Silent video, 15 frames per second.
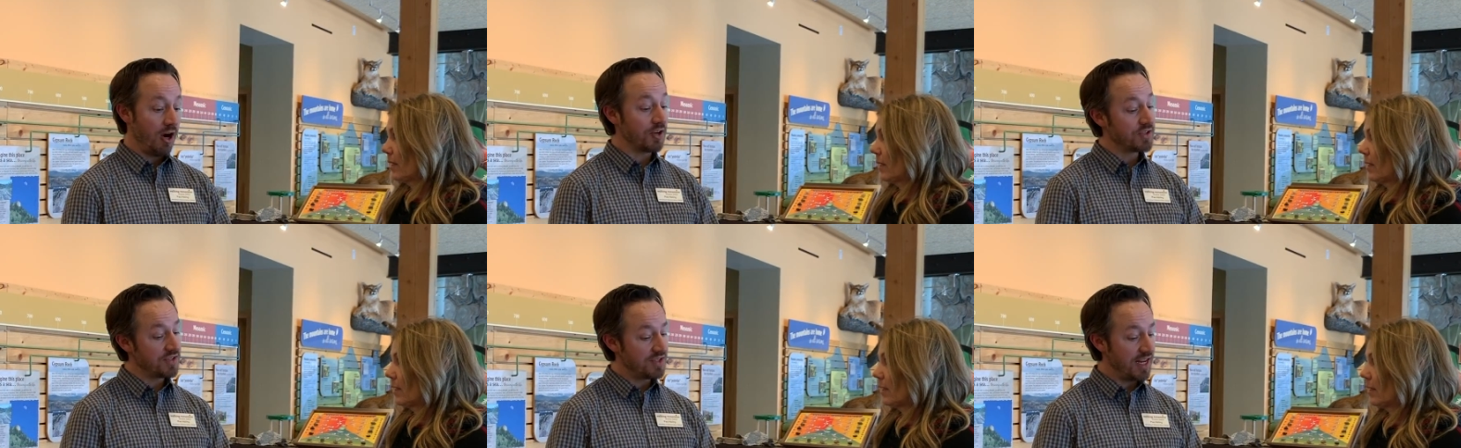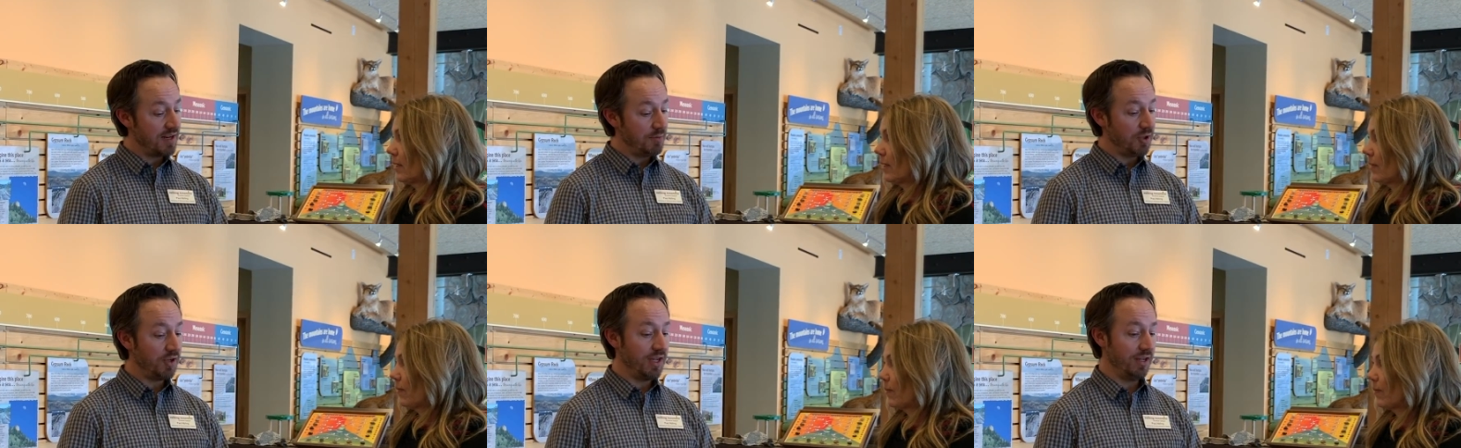Speaker 1: our
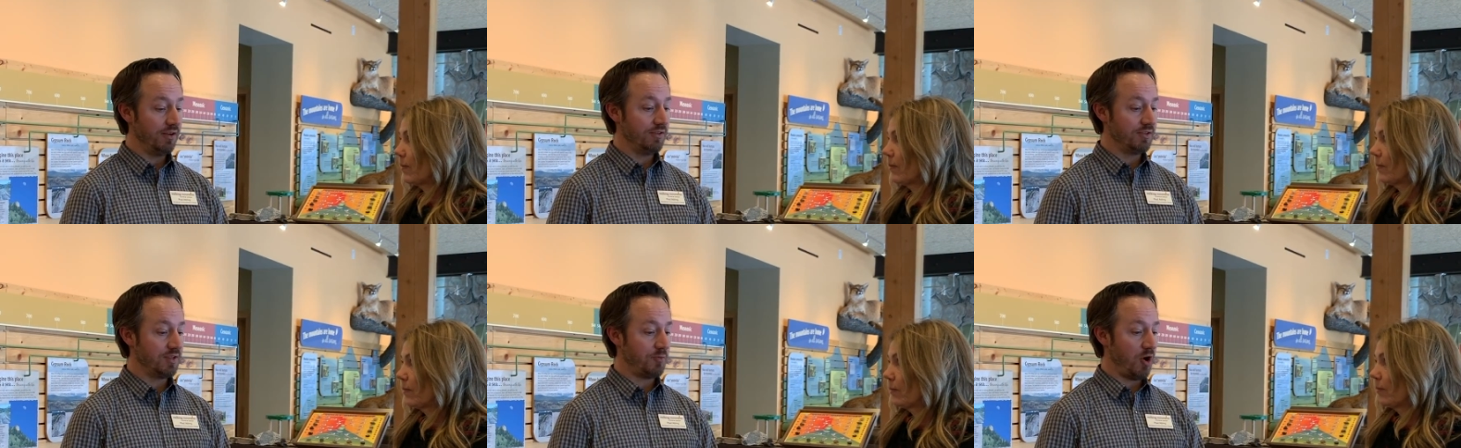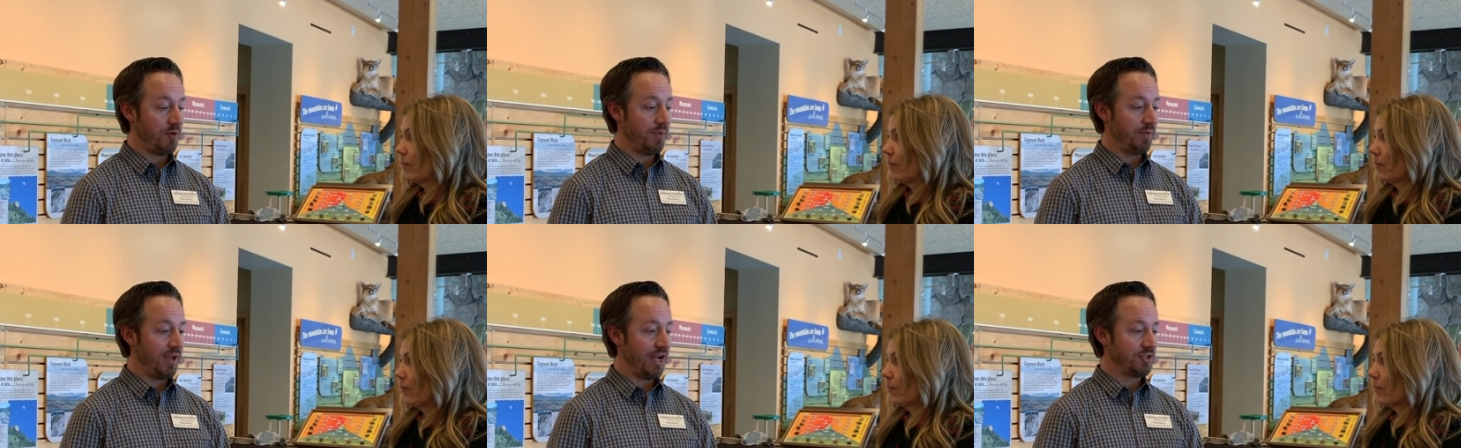sustainability
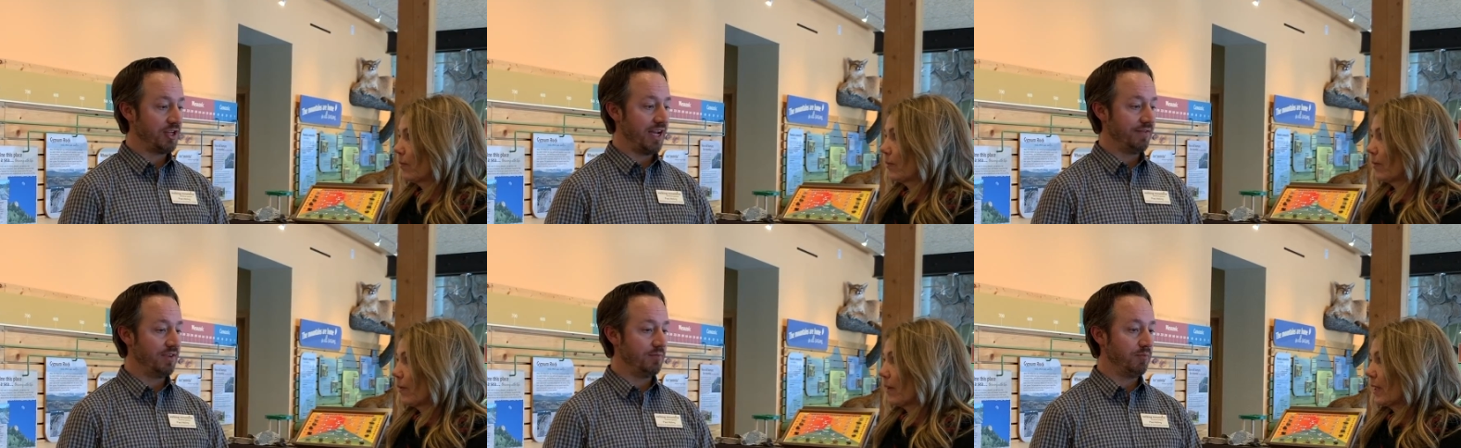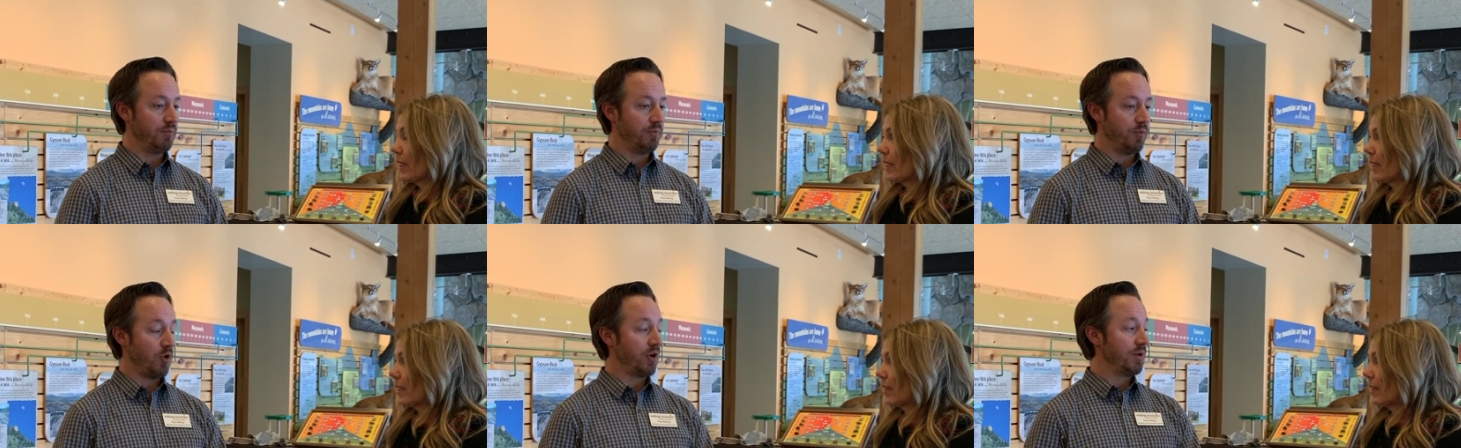department, we actually have the
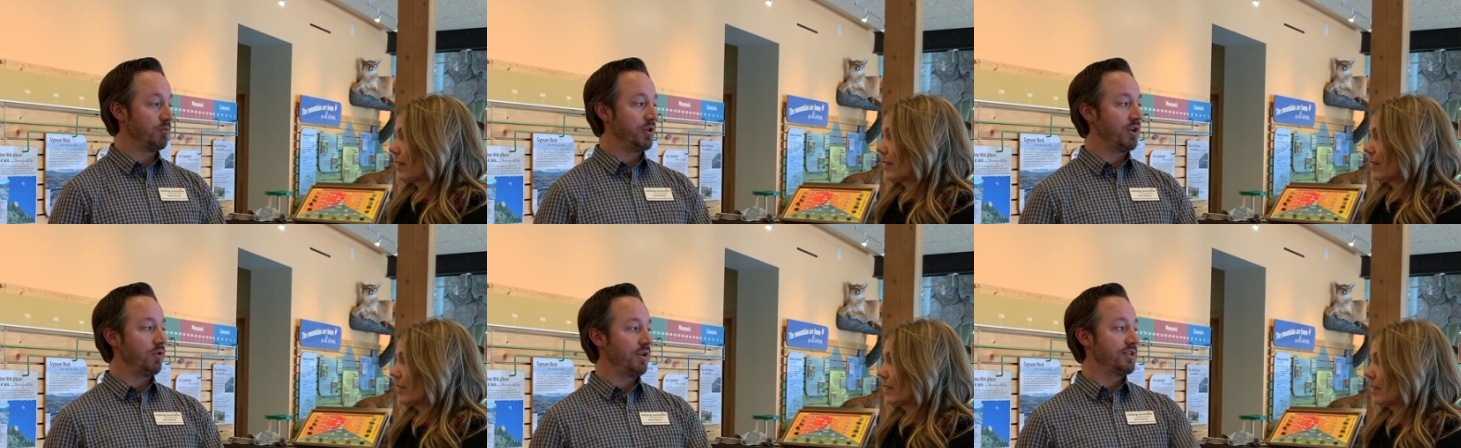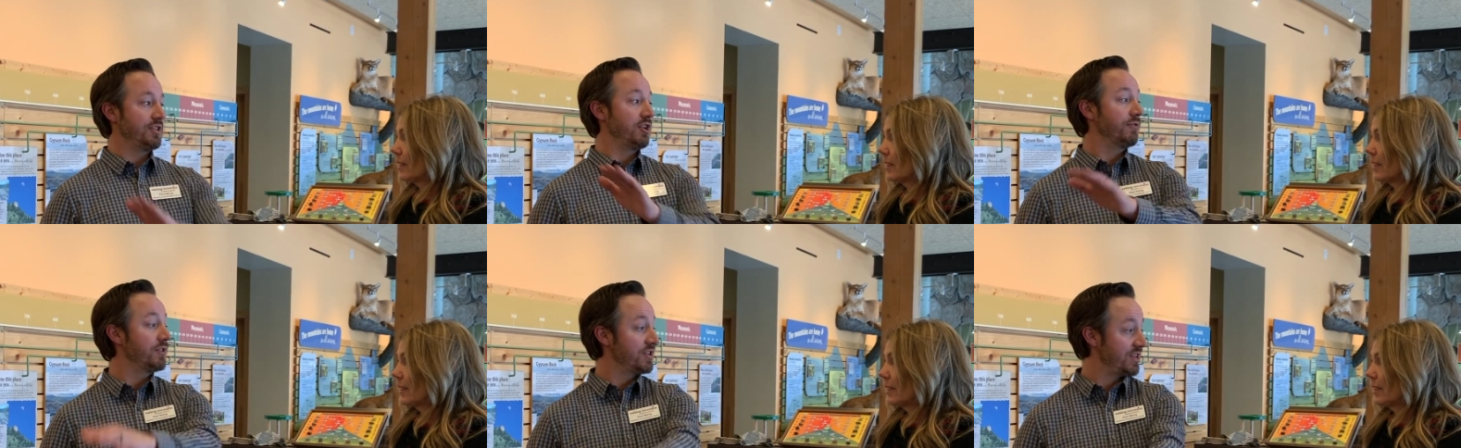Oregon Precourt
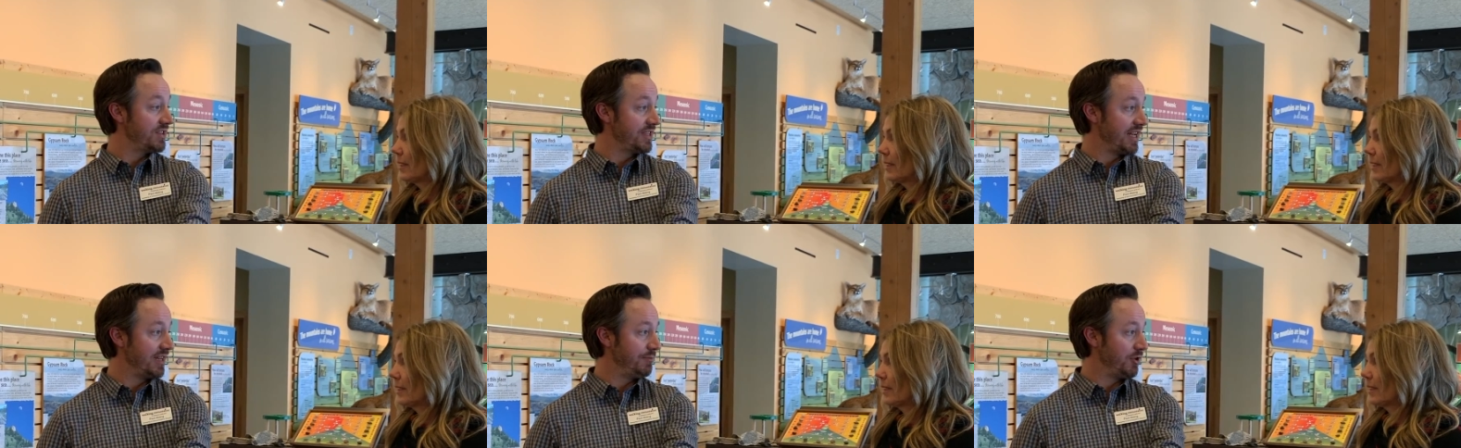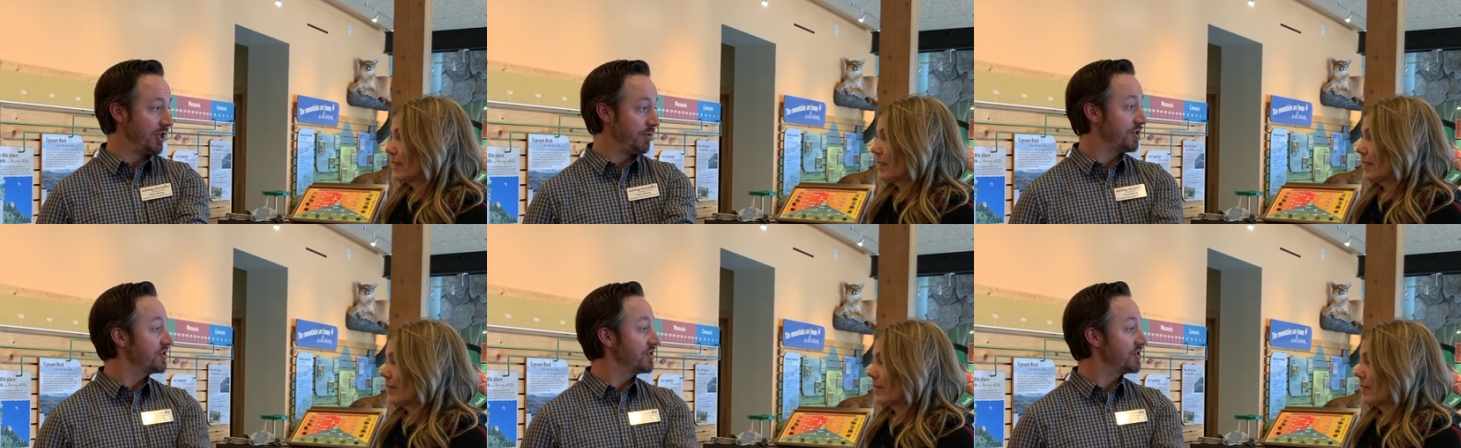Center for Sustainability,